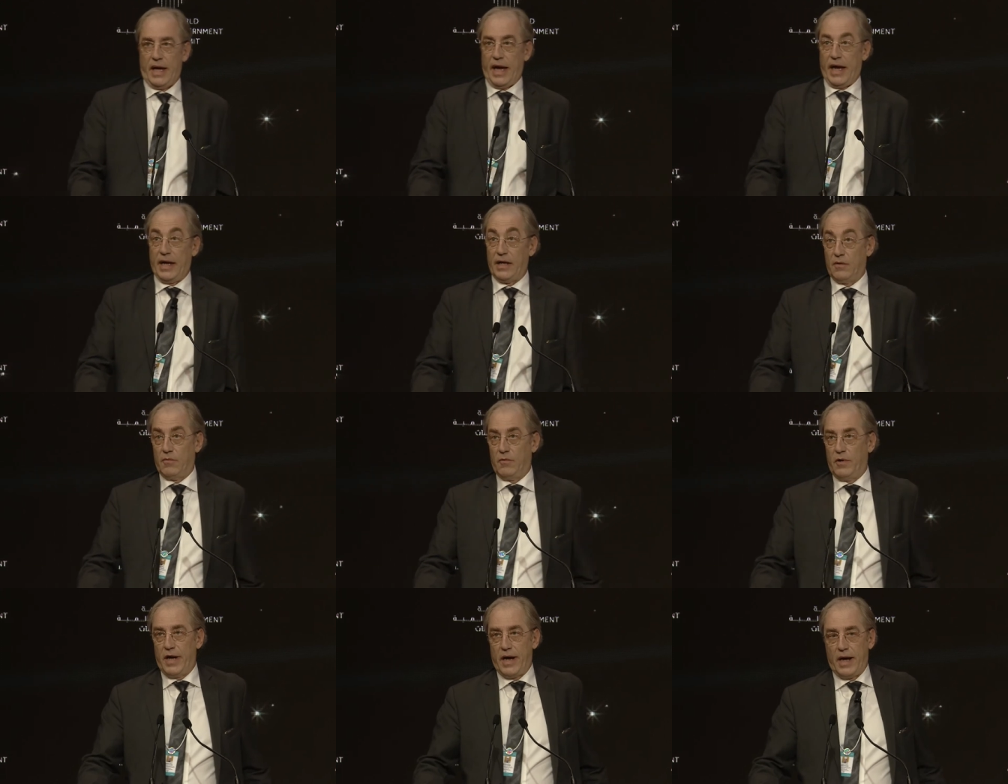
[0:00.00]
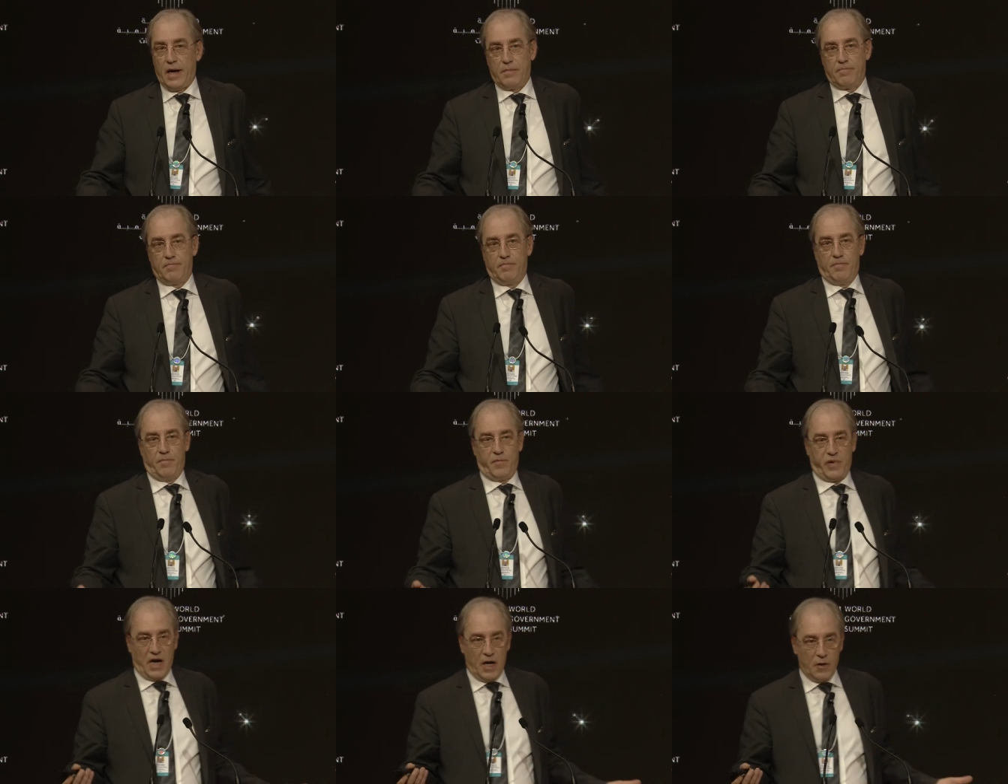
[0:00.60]
And we are
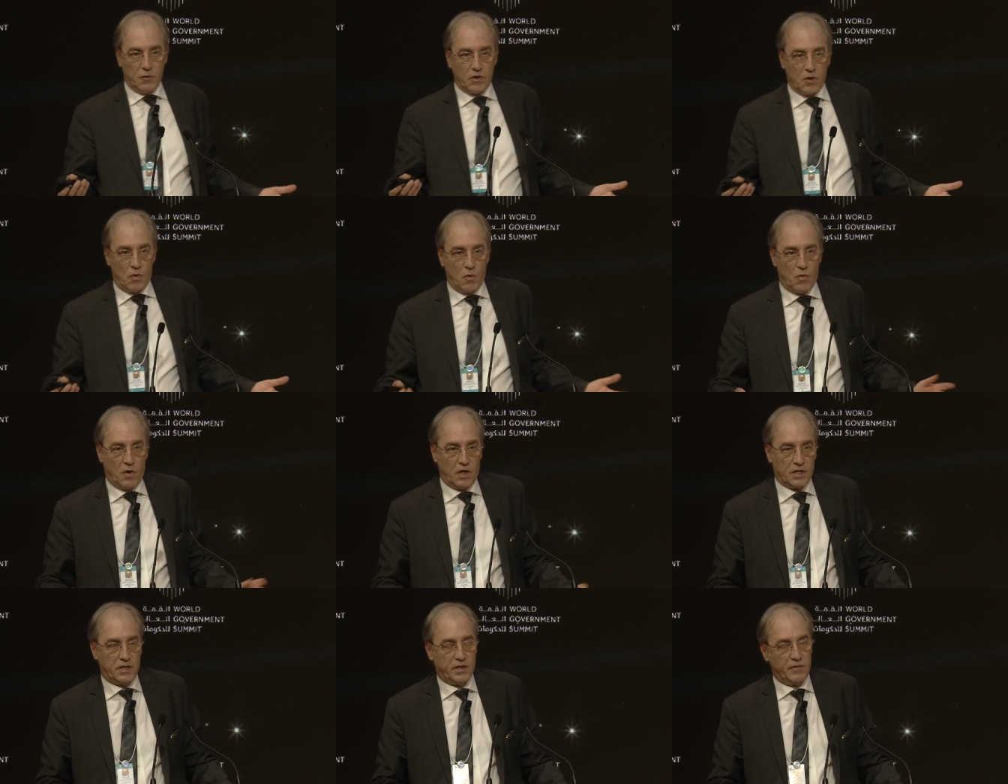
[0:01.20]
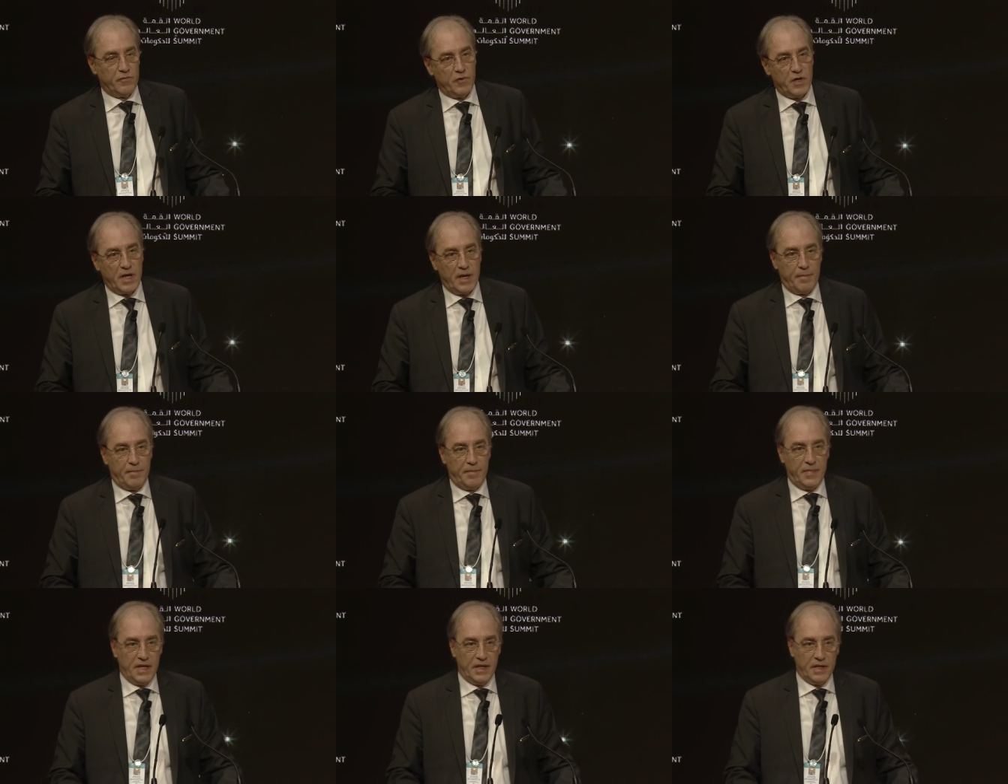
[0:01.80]
proud of what we
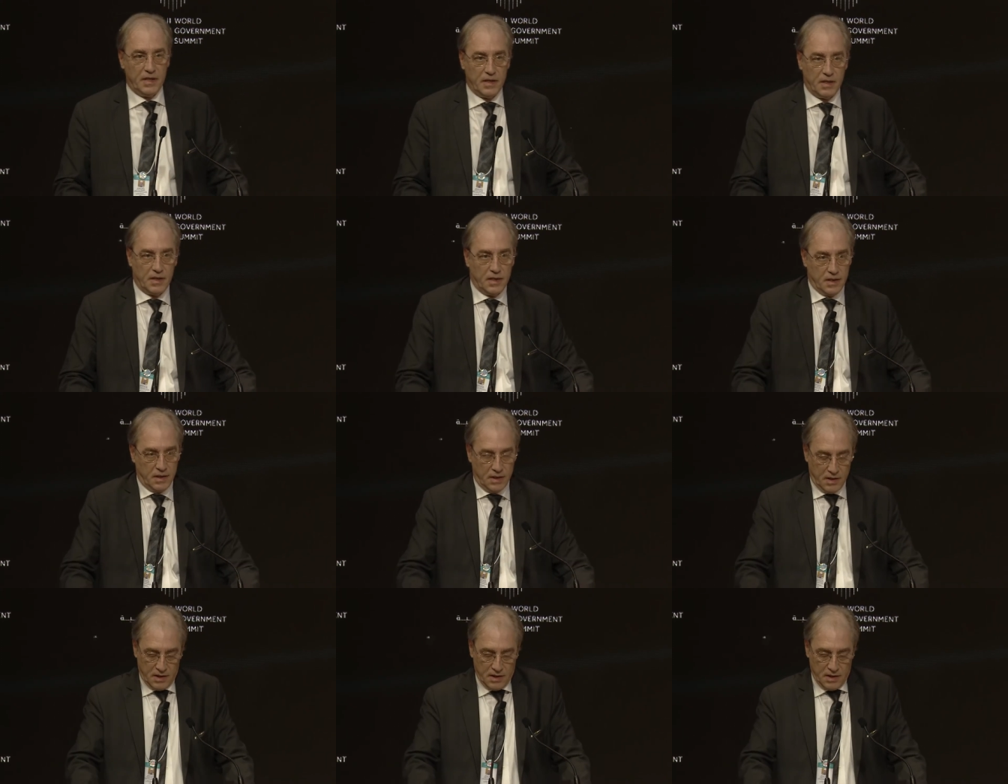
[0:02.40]
have been